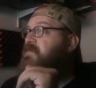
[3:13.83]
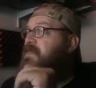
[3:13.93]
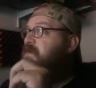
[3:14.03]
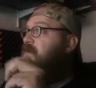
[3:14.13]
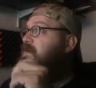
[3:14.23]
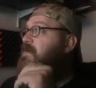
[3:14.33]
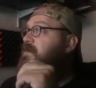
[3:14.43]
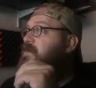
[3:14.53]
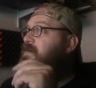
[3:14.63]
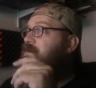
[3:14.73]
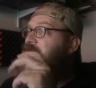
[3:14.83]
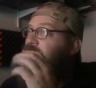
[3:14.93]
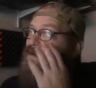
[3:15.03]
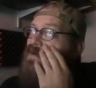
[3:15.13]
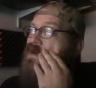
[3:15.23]

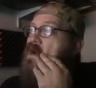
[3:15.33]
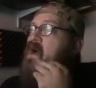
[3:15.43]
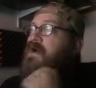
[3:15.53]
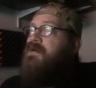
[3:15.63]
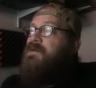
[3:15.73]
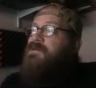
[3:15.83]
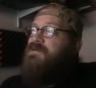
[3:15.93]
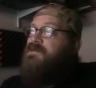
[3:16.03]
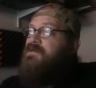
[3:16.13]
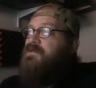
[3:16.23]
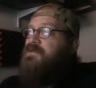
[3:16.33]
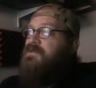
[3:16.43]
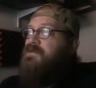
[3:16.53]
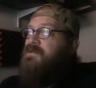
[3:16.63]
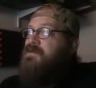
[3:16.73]

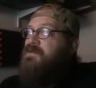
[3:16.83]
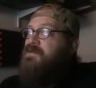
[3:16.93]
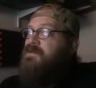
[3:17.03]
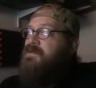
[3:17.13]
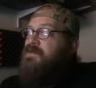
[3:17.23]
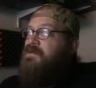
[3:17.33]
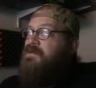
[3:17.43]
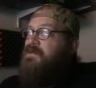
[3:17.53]
Nothing is said.